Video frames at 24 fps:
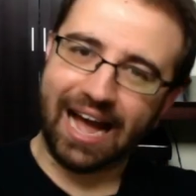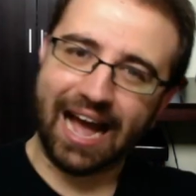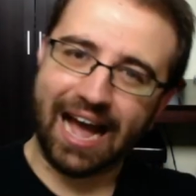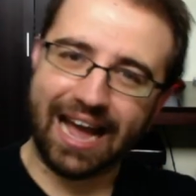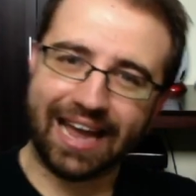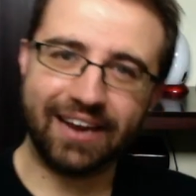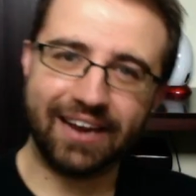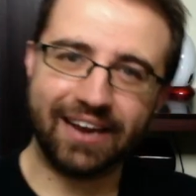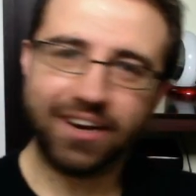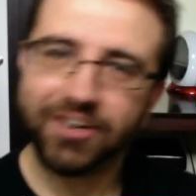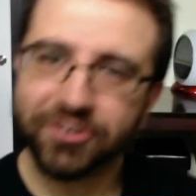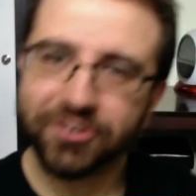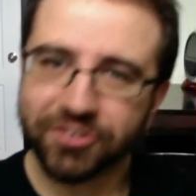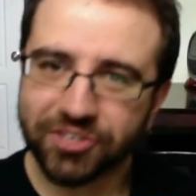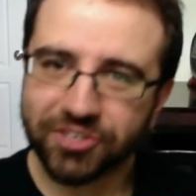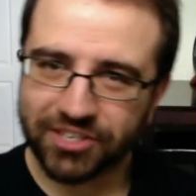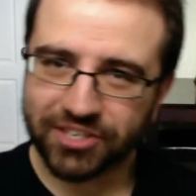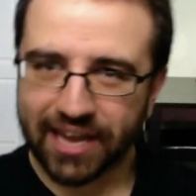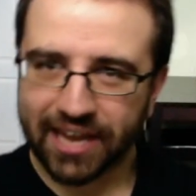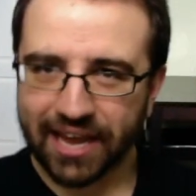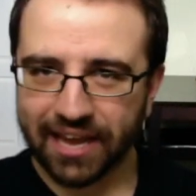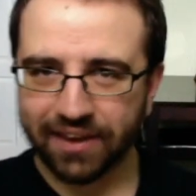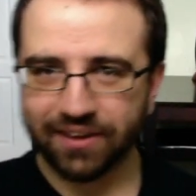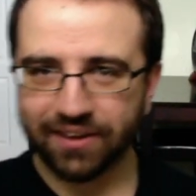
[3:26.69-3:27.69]
I can
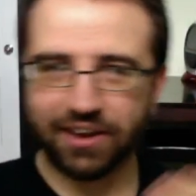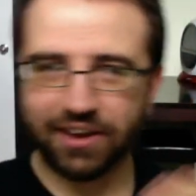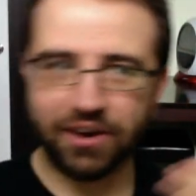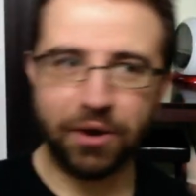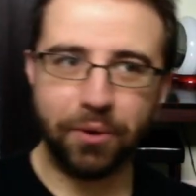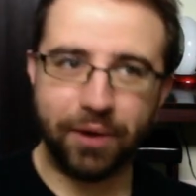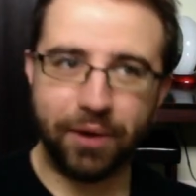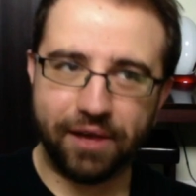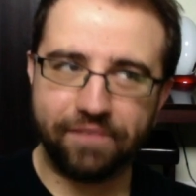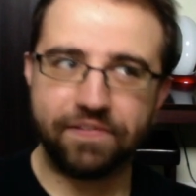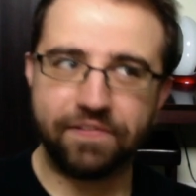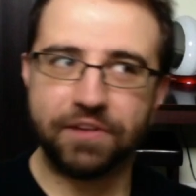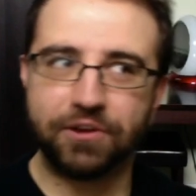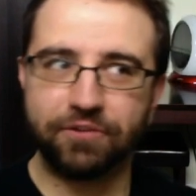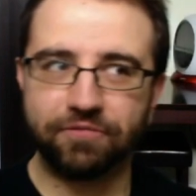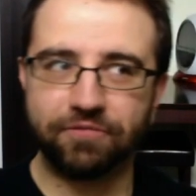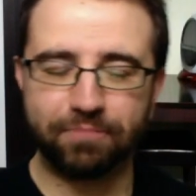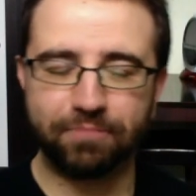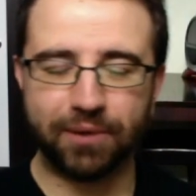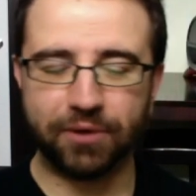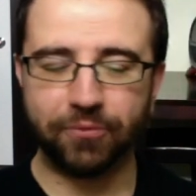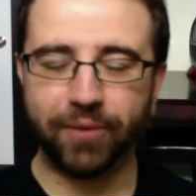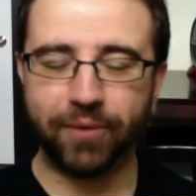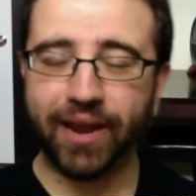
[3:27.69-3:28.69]
understand, if
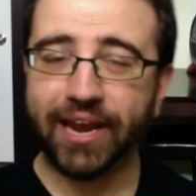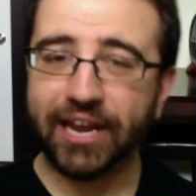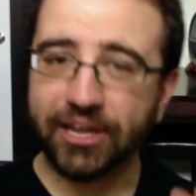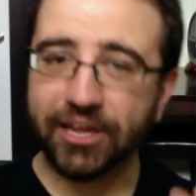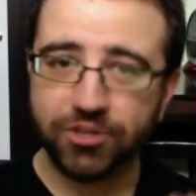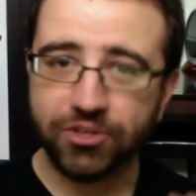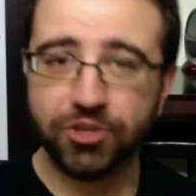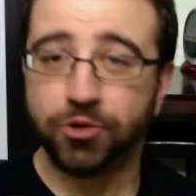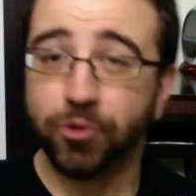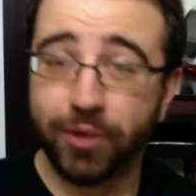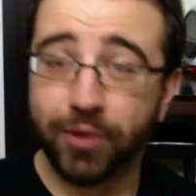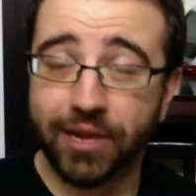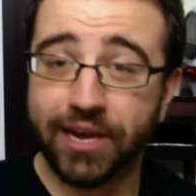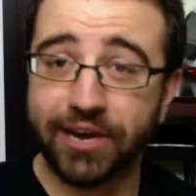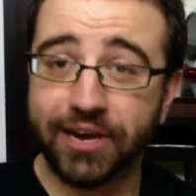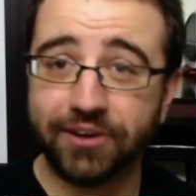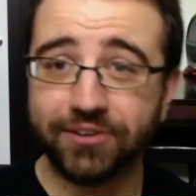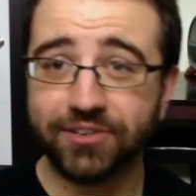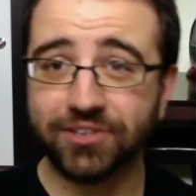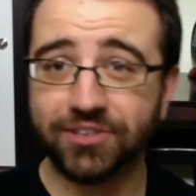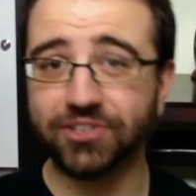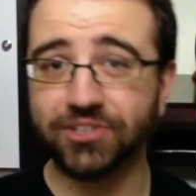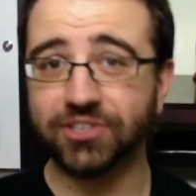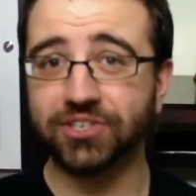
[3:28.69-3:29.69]
you've been waiting 2
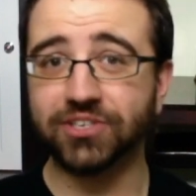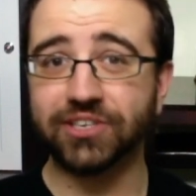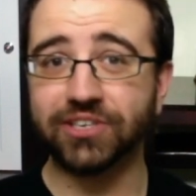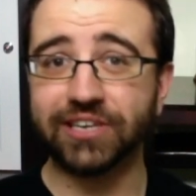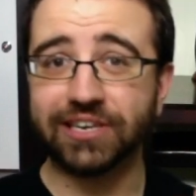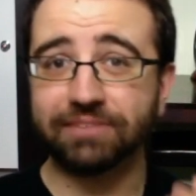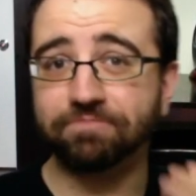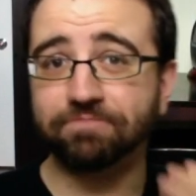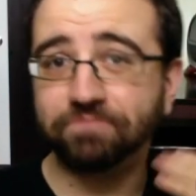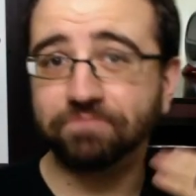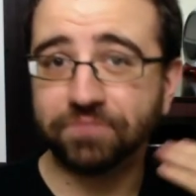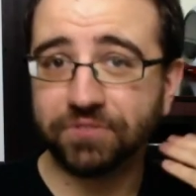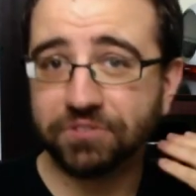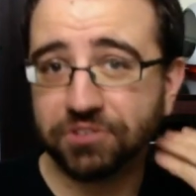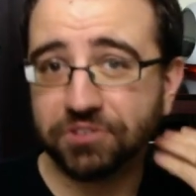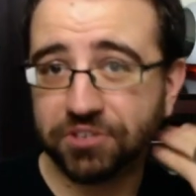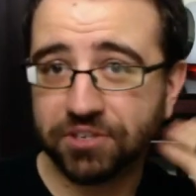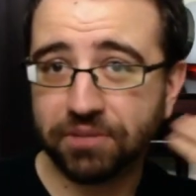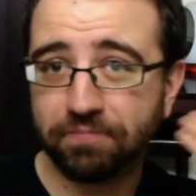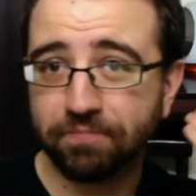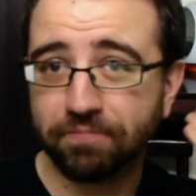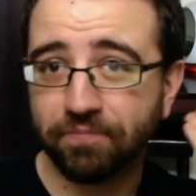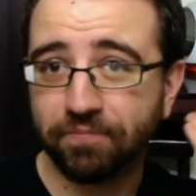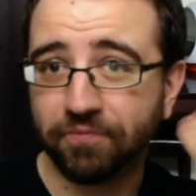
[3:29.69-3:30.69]
years to see
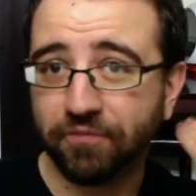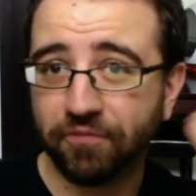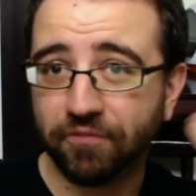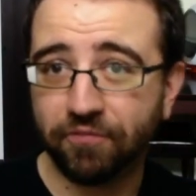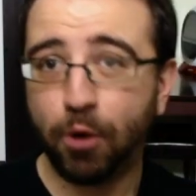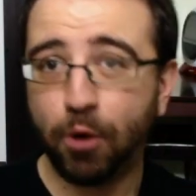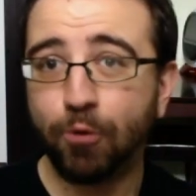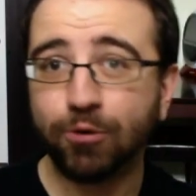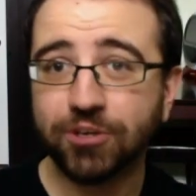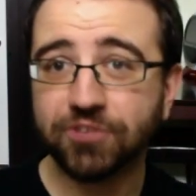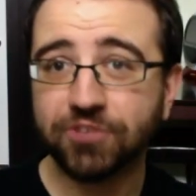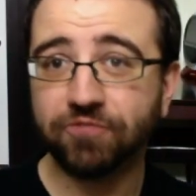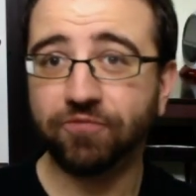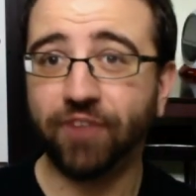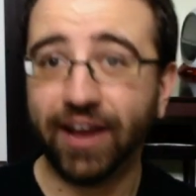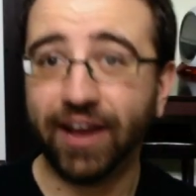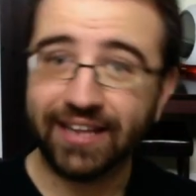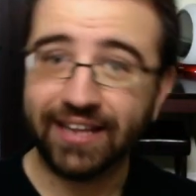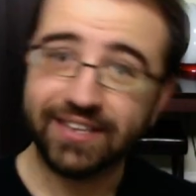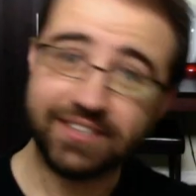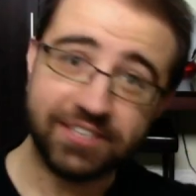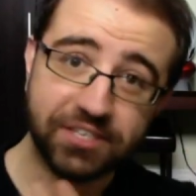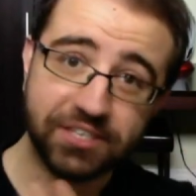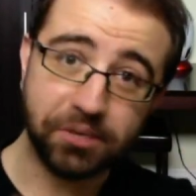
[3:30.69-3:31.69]
some folks
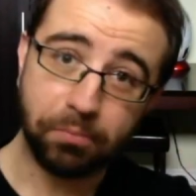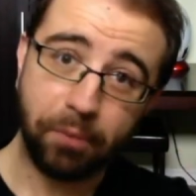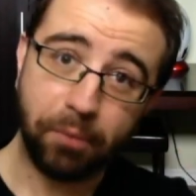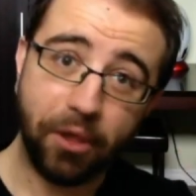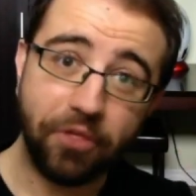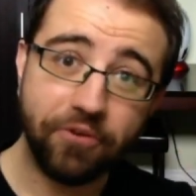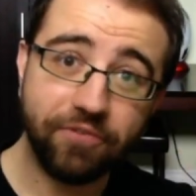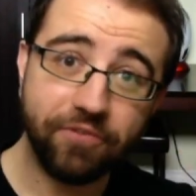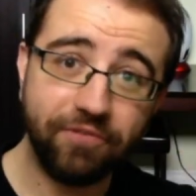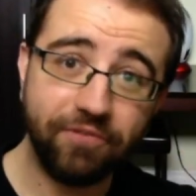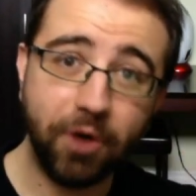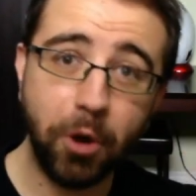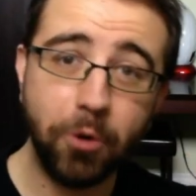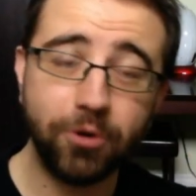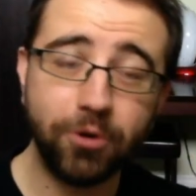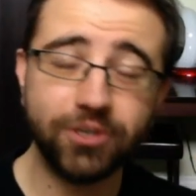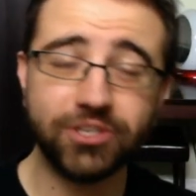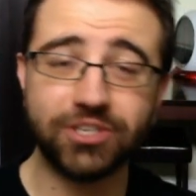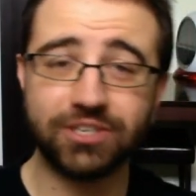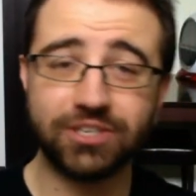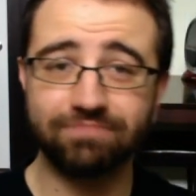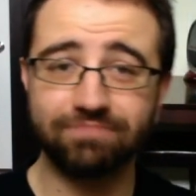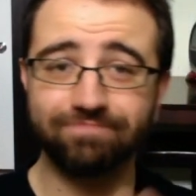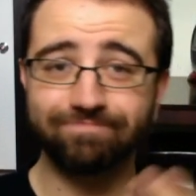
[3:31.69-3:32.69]
fighting some other
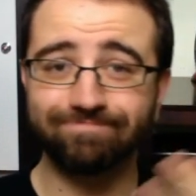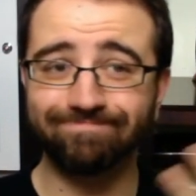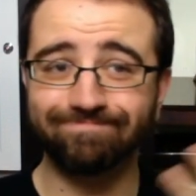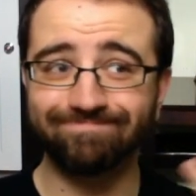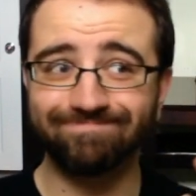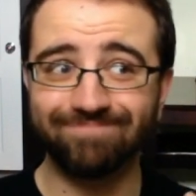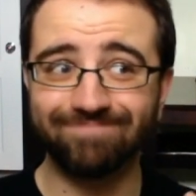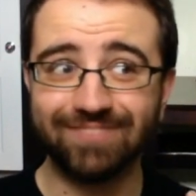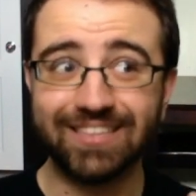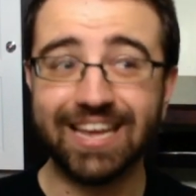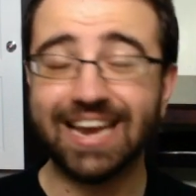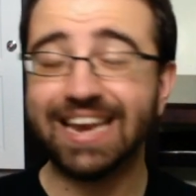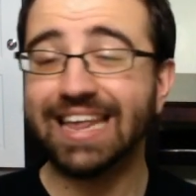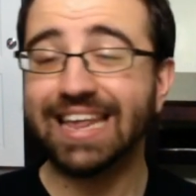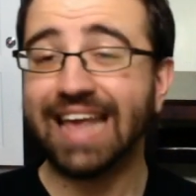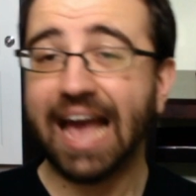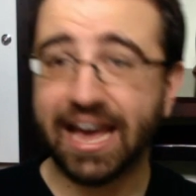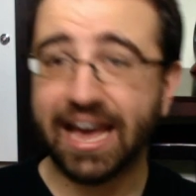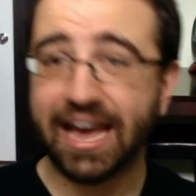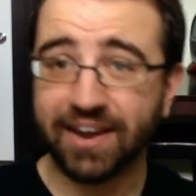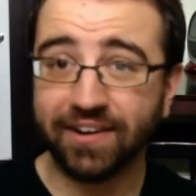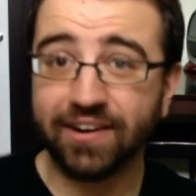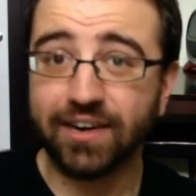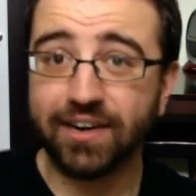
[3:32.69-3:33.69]
folks, then
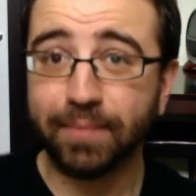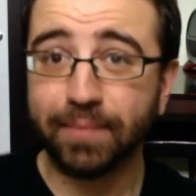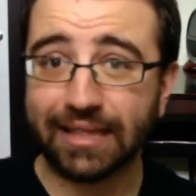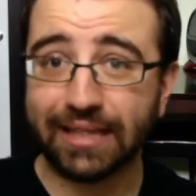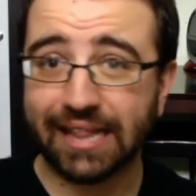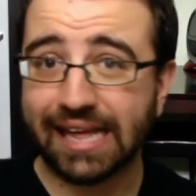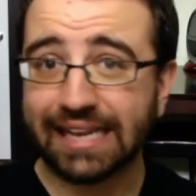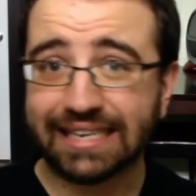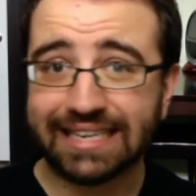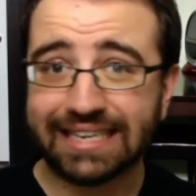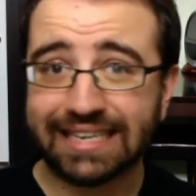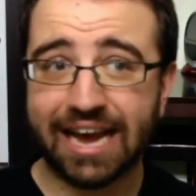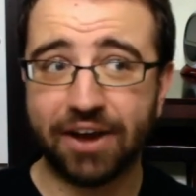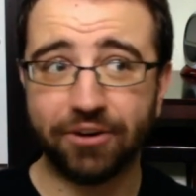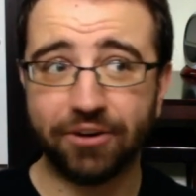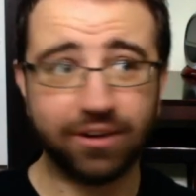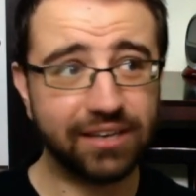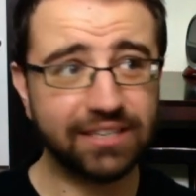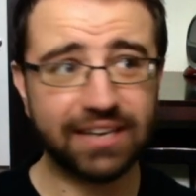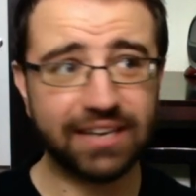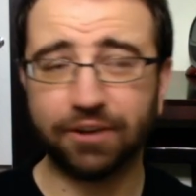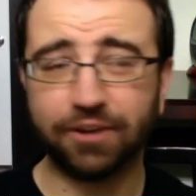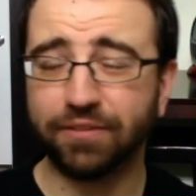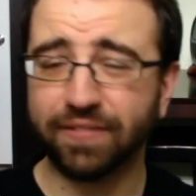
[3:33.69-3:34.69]
yeah, you're going to be let down,
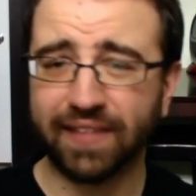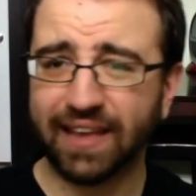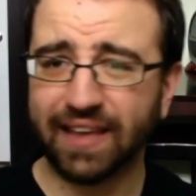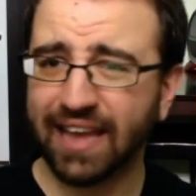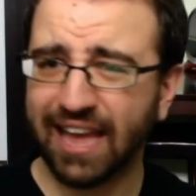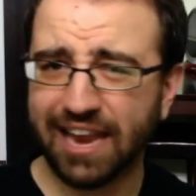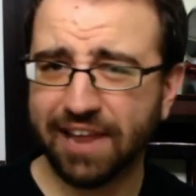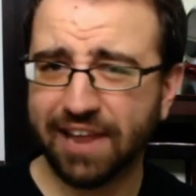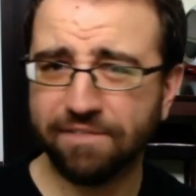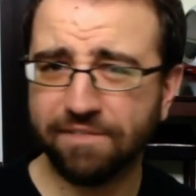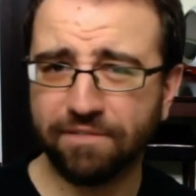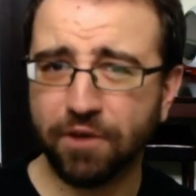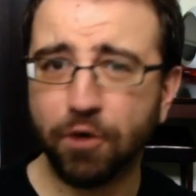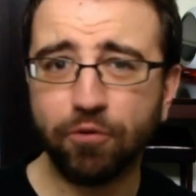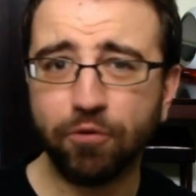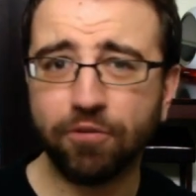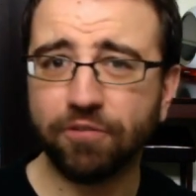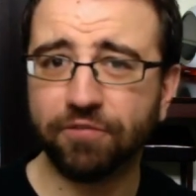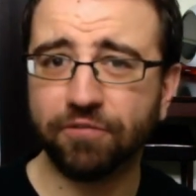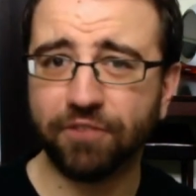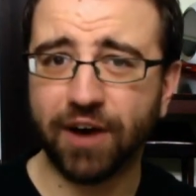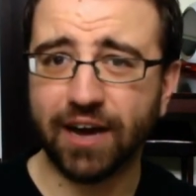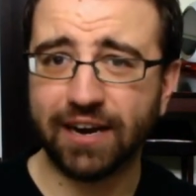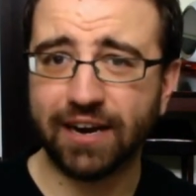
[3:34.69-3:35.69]
because I don't think any
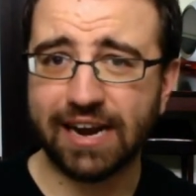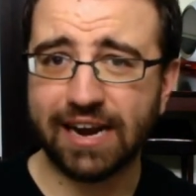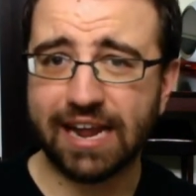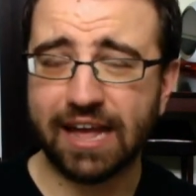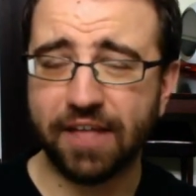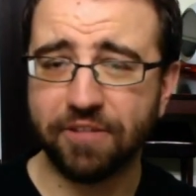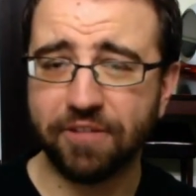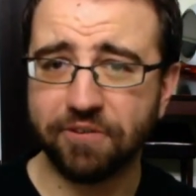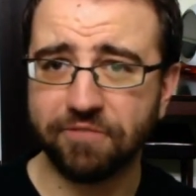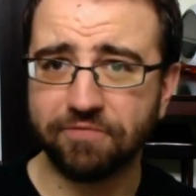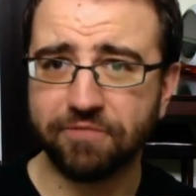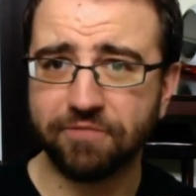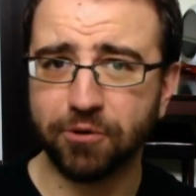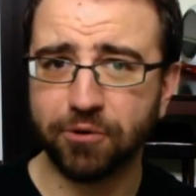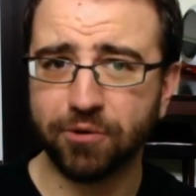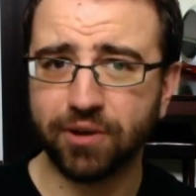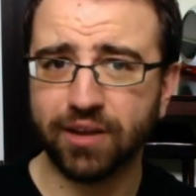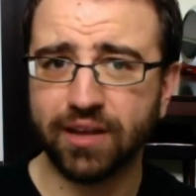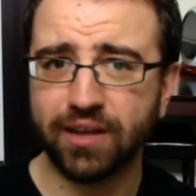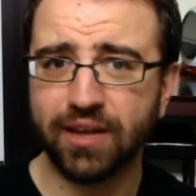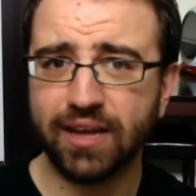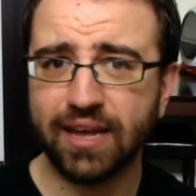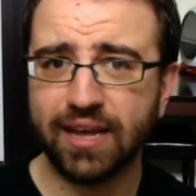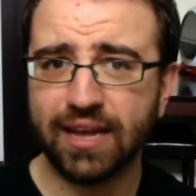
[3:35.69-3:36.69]
folk fought any other
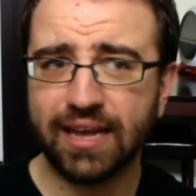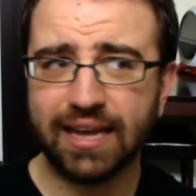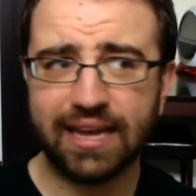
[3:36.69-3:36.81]
folk